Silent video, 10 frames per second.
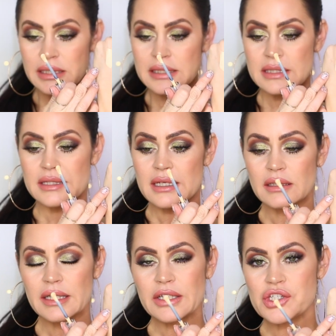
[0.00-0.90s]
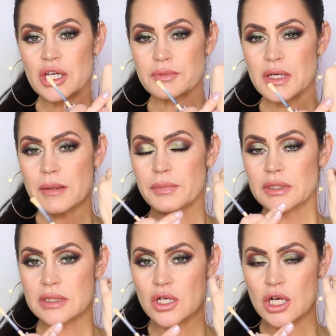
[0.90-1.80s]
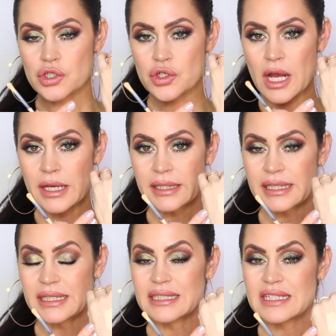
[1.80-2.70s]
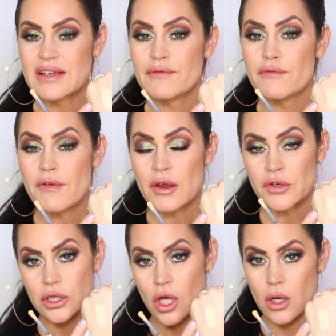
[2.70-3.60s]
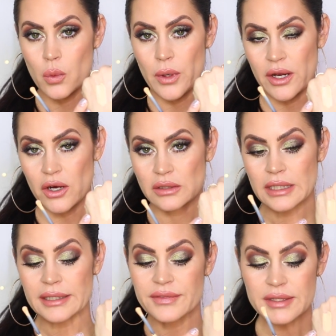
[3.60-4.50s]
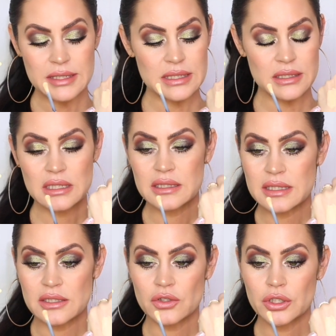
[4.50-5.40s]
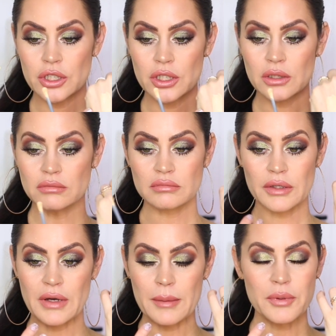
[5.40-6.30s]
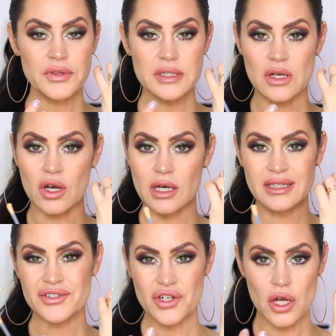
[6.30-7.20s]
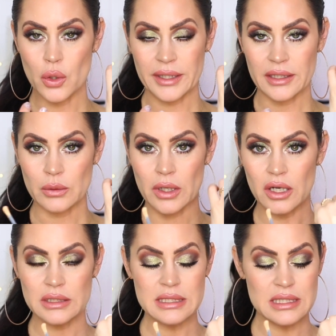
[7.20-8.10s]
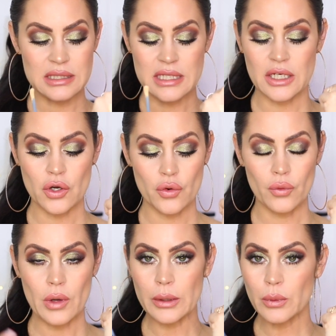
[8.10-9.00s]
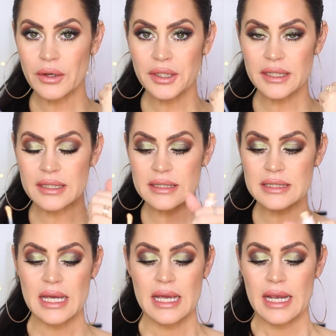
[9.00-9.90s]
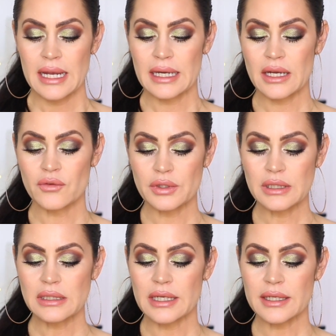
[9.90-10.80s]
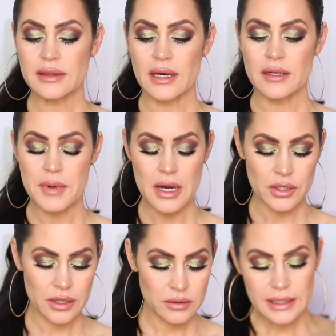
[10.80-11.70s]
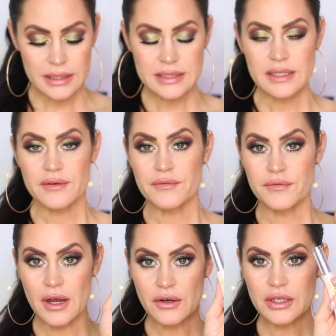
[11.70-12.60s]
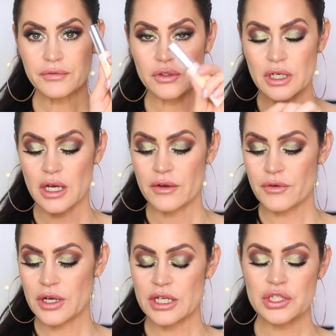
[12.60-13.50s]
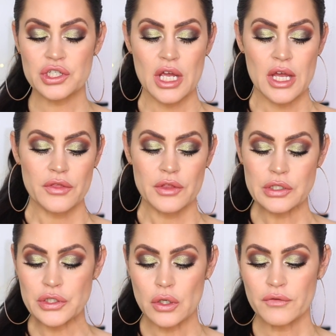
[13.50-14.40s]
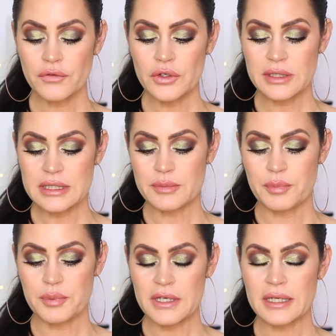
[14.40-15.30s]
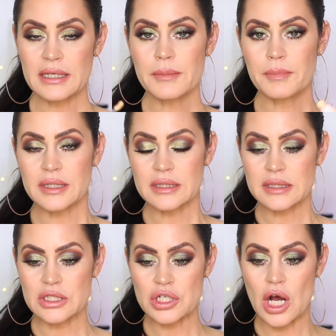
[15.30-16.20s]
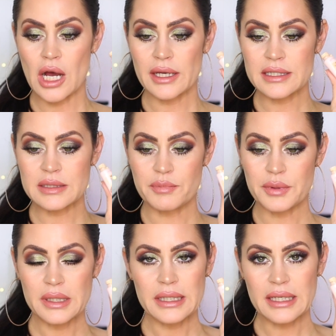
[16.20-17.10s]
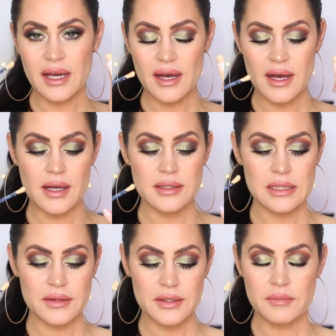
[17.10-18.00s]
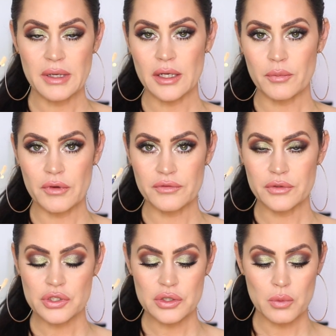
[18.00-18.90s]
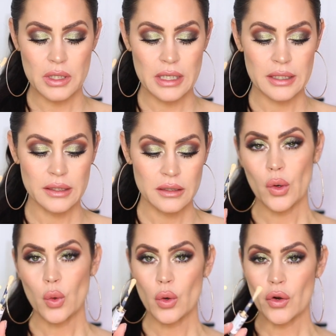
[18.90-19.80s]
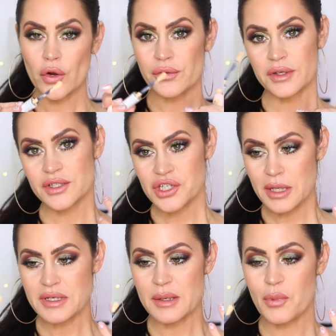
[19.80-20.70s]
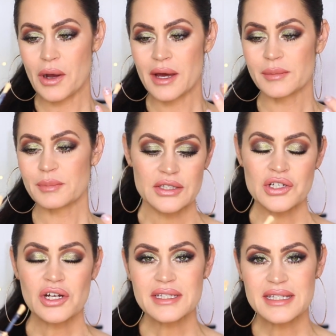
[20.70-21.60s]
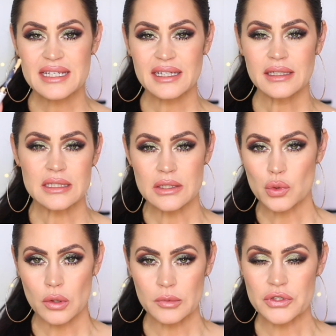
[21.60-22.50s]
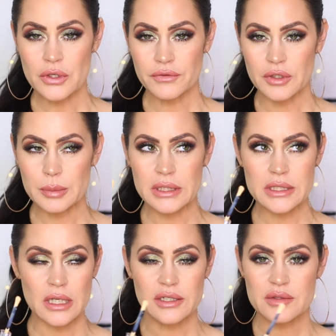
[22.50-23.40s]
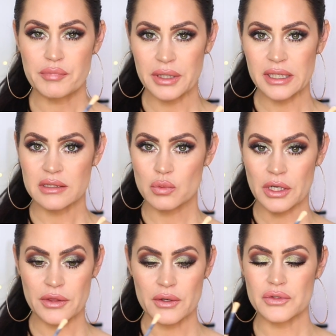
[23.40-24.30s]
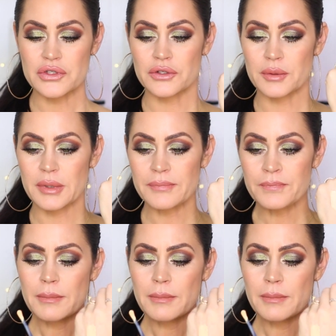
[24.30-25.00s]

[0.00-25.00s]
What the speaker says: It's thick like Shape Tape, but it's not drying, and it's very long wear. Like, this concealer, if I put this on, it's not going anywhere. It's staying right where it is, and I really like that about it. It's very full coverage. The doe foot is big, but it's not as big as the Makeup Revolution one or the Shape Tape one. It's not as skinny as a normal doe foot, but it's not as big as one of those, you know what I mean?